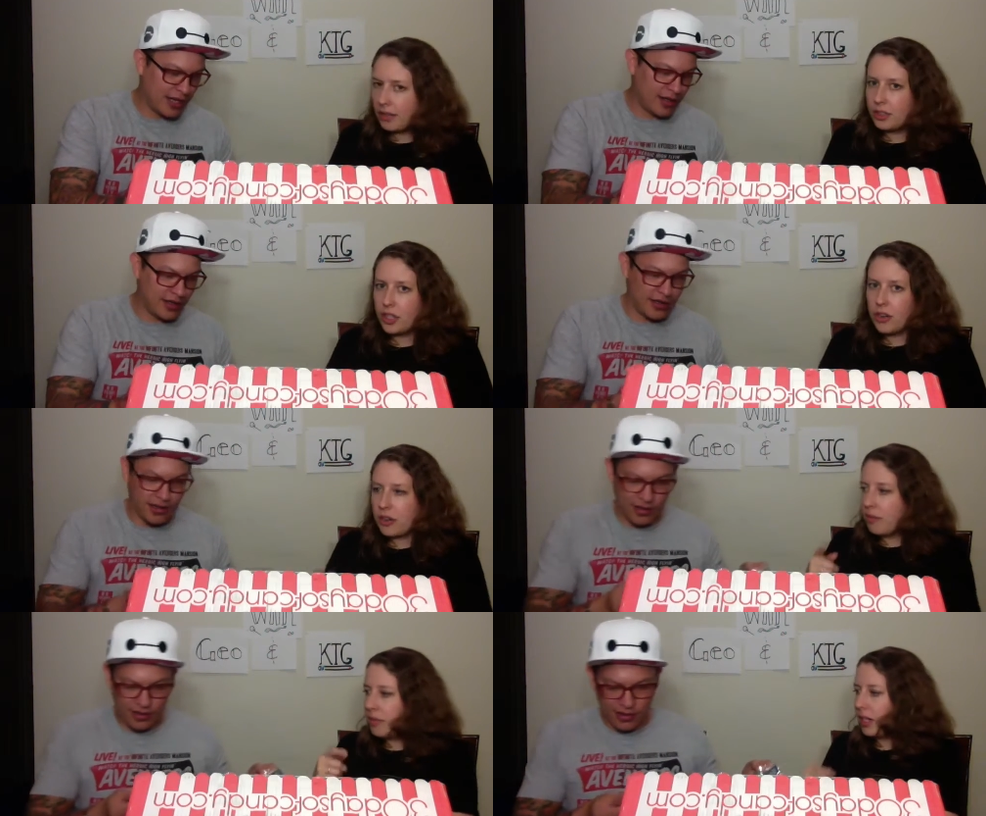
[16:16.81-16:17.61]
Speaker 1: back. show
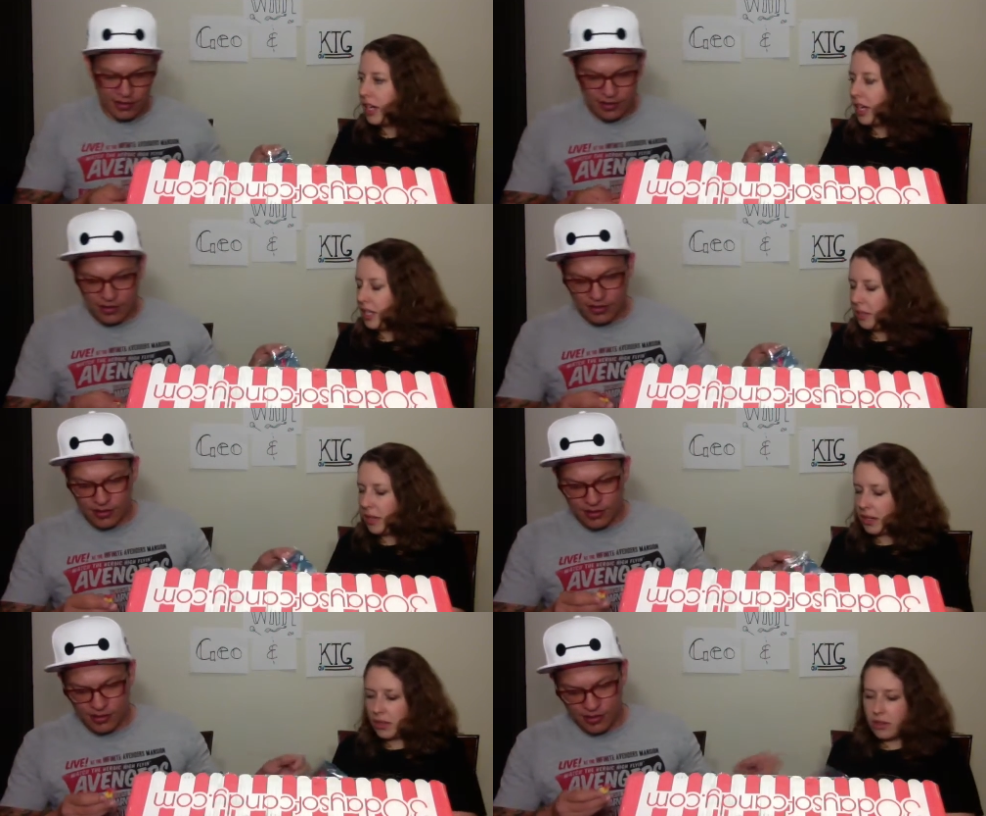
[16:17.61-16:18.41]
them the can. It's
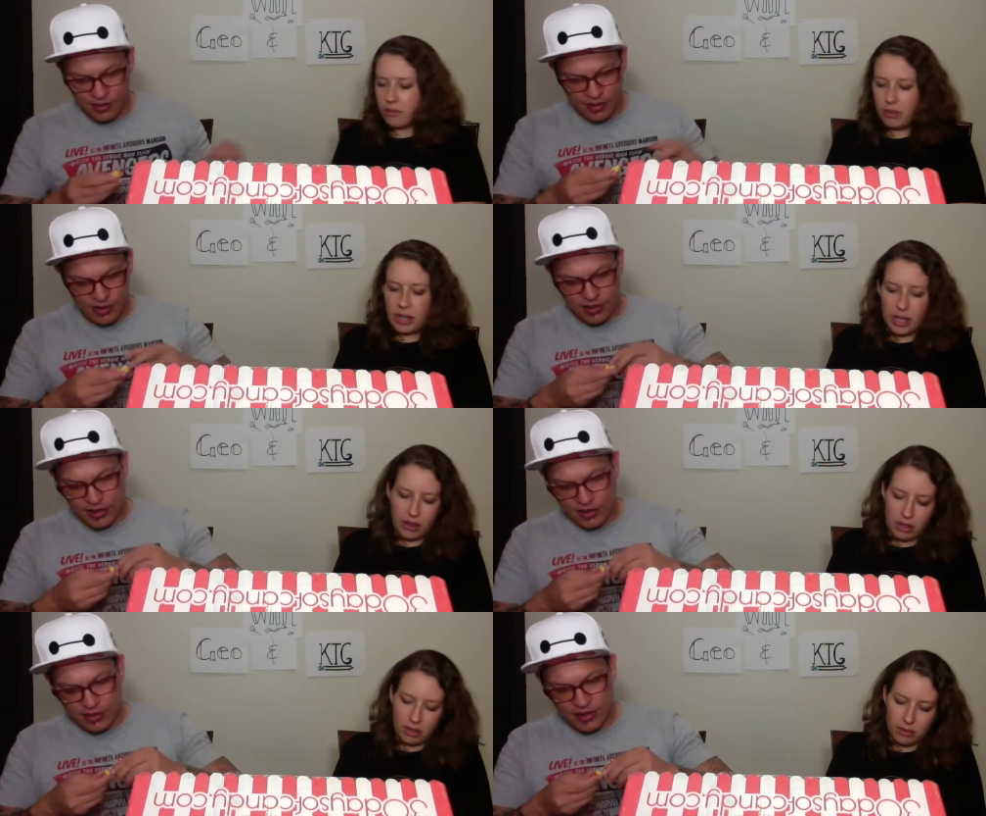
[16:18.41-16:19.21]
better without.
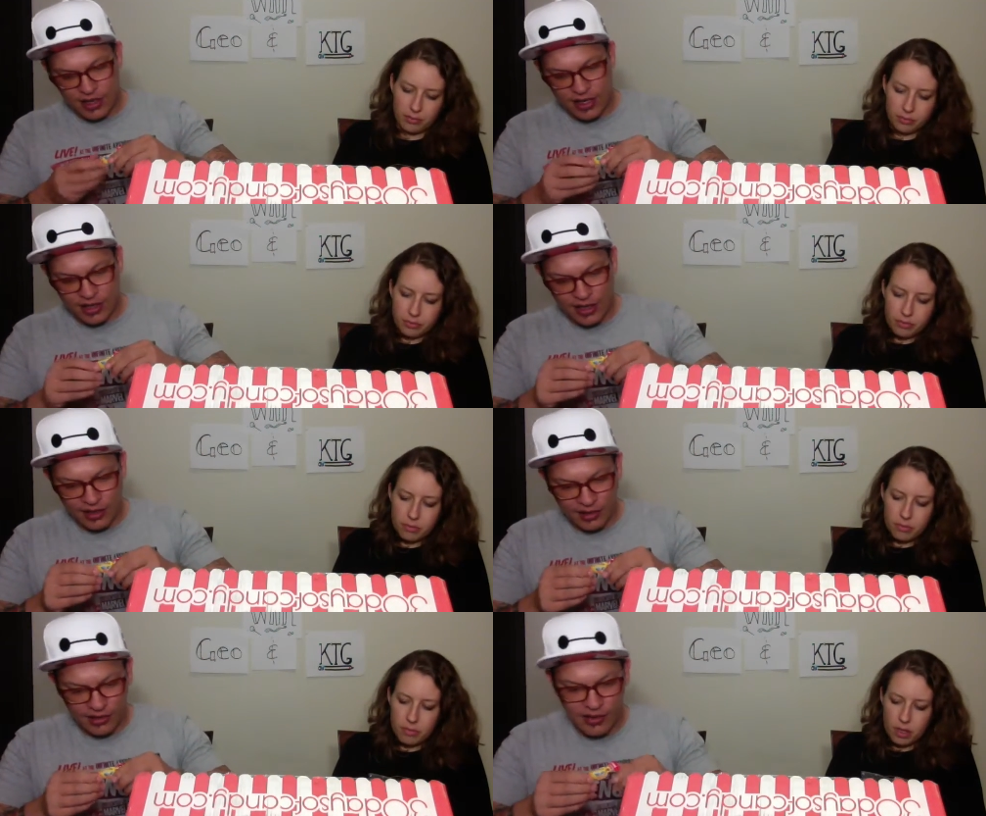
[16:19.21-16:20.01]
It's the...
Speaker 2: got like a
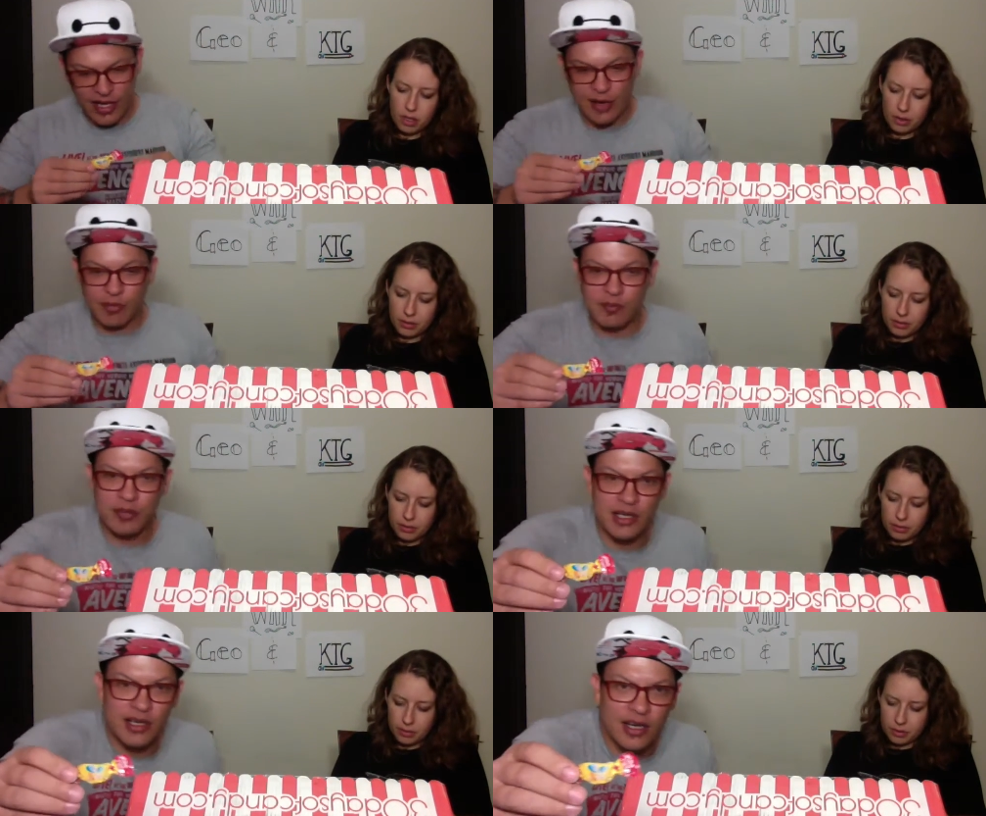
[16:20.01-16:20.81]
little happy
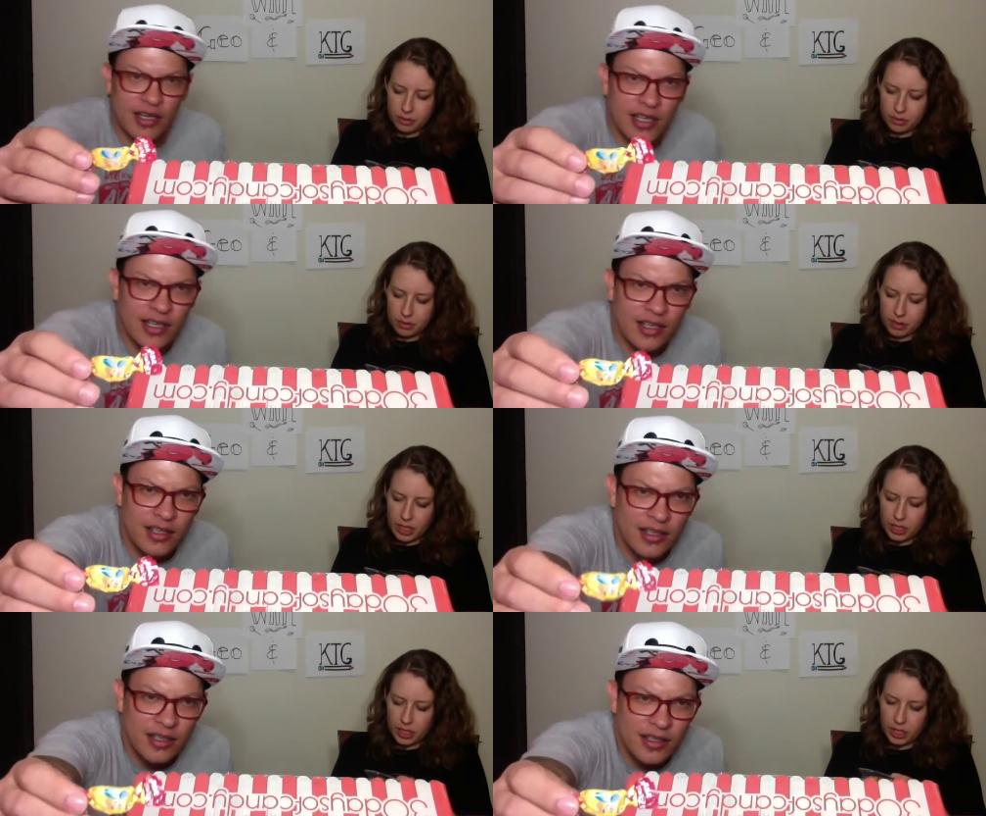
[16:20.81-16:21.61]
bee on it.
Speaker 1: It
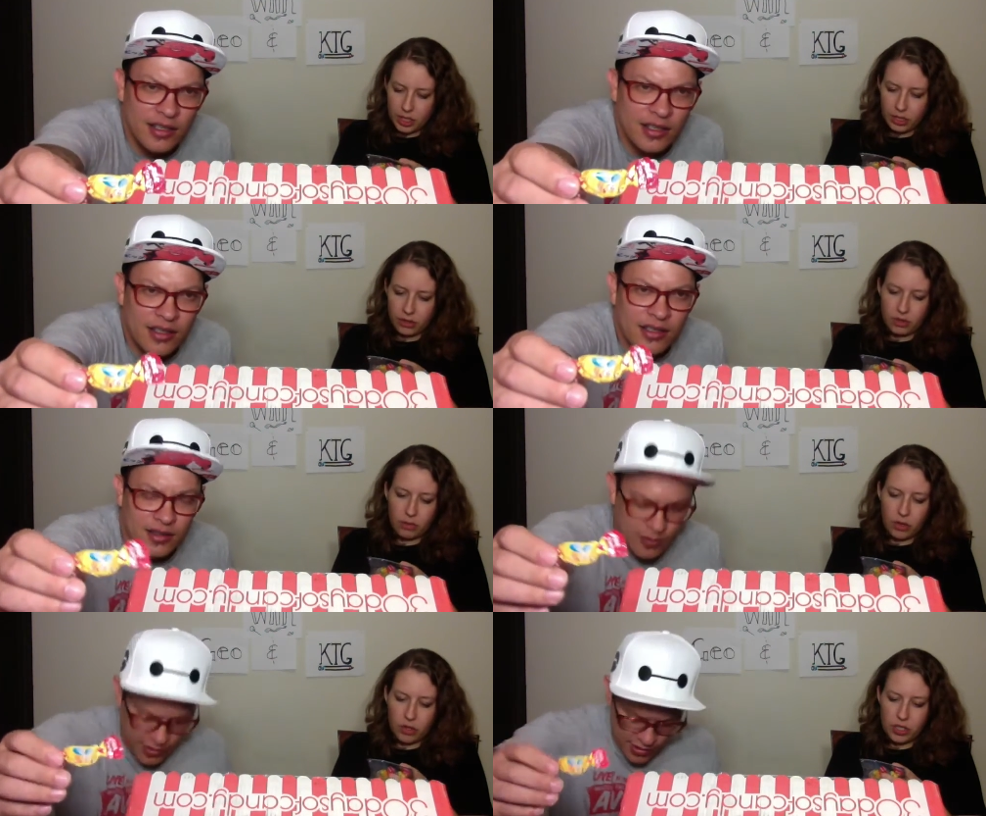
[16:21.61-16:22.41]
looks cute.
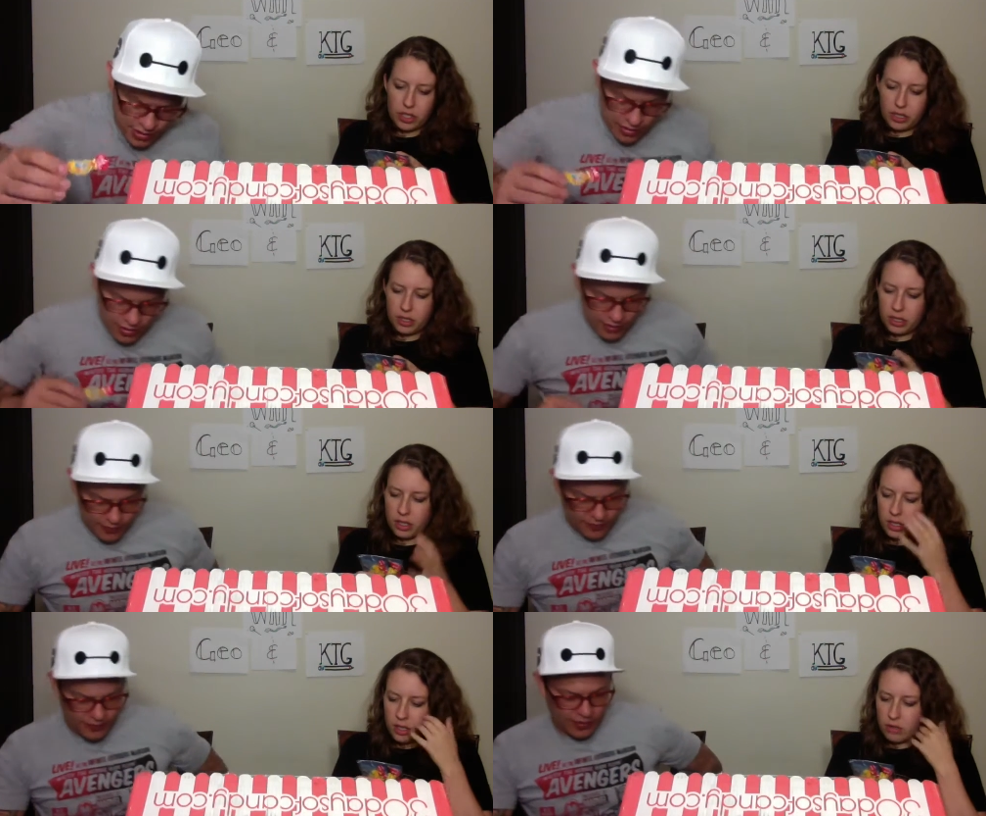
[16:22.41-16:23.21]
Roshen, What's it called?
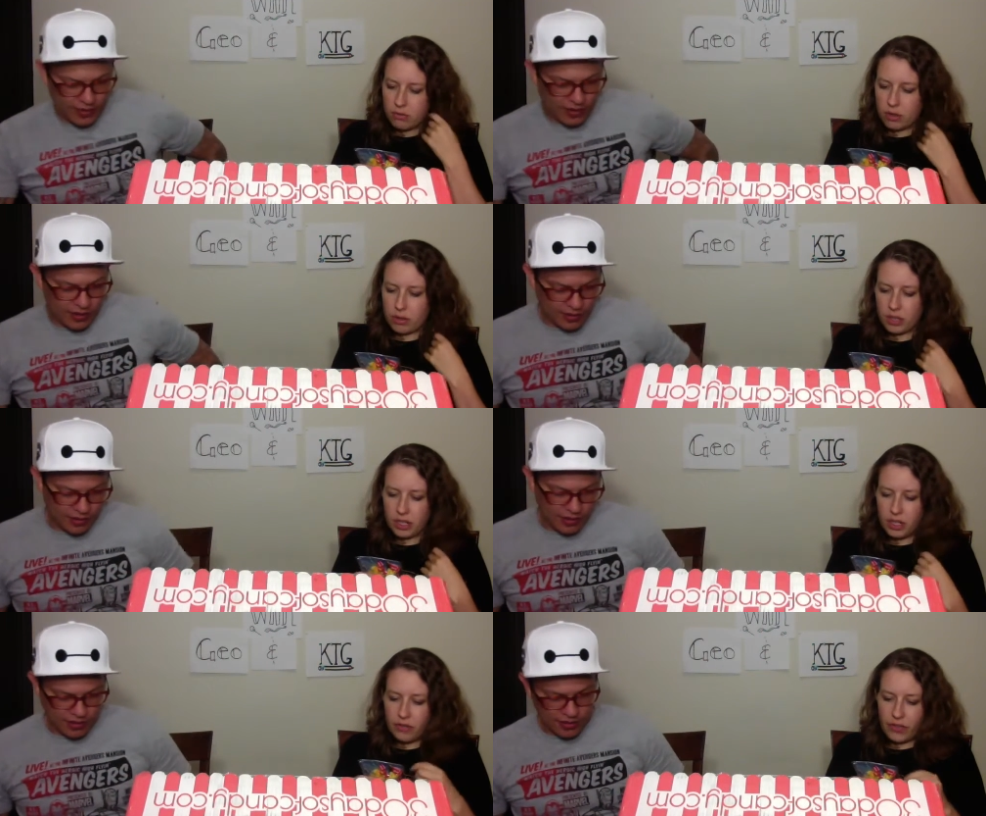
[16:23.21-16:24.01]
Roshen
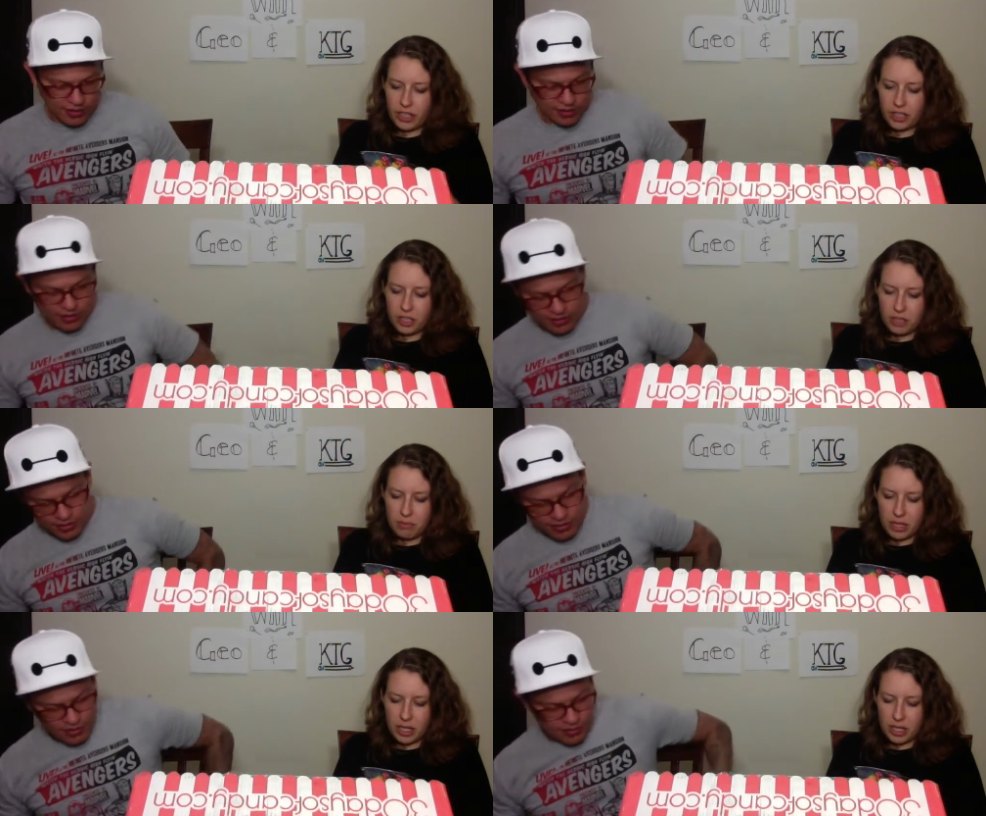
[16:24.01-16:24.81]
Confections
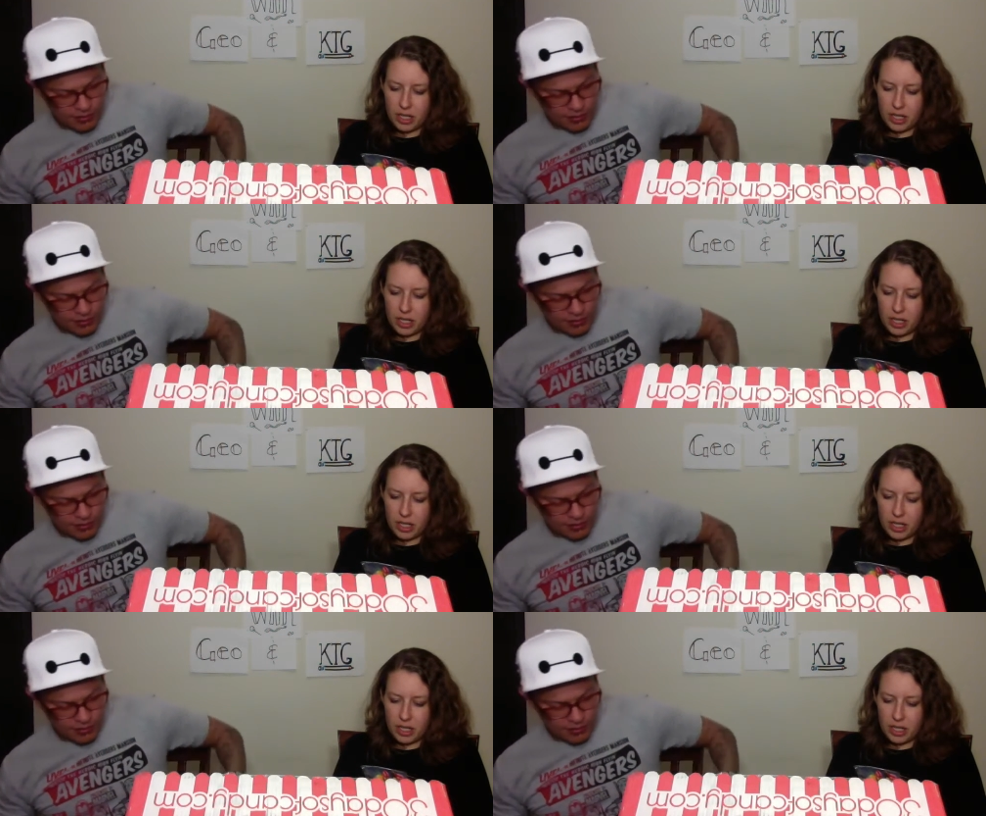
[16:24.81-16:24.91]
began in